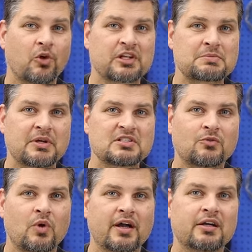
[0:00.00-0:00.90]
more expensive
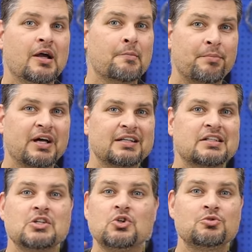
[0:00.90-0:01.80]
wire,
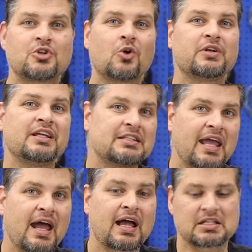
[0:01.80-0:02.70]
but you don't need
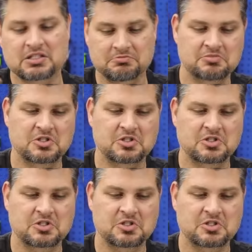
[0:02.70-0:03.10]
gas.